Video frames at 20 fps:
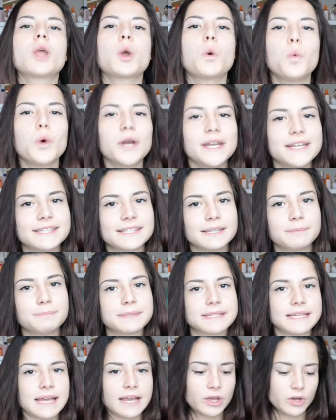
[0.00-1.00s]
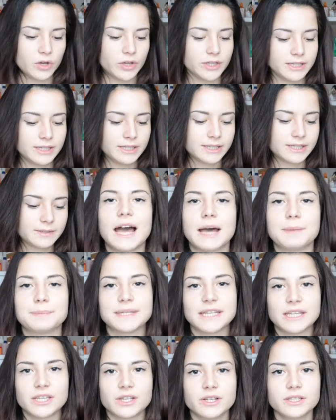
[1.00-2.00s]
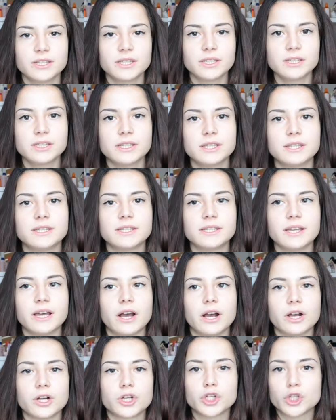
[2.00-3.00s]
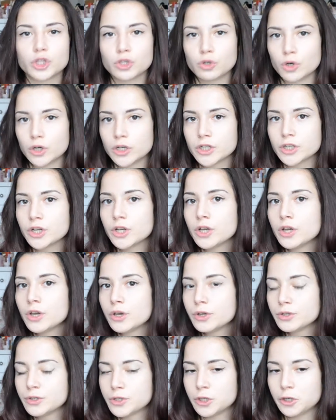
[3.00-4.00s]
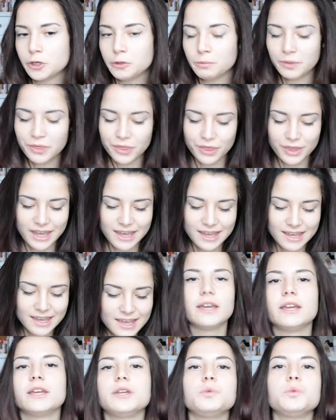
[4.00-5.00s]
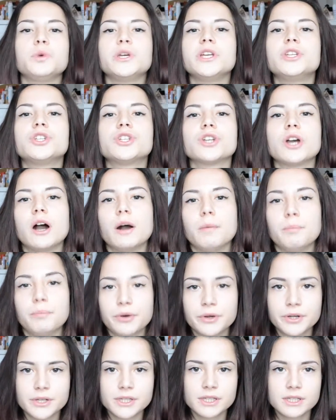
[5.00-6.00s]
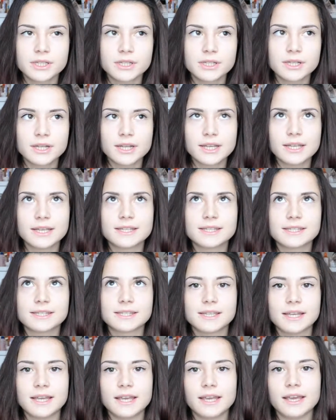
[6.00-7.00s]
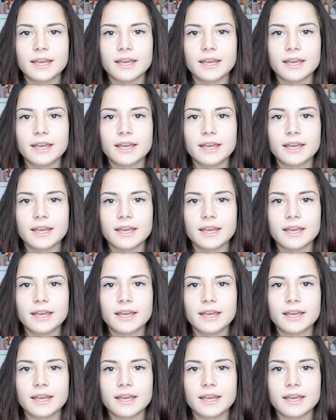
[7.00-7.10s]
What is a psychosis? A psychosis is a short-term thing in which a person is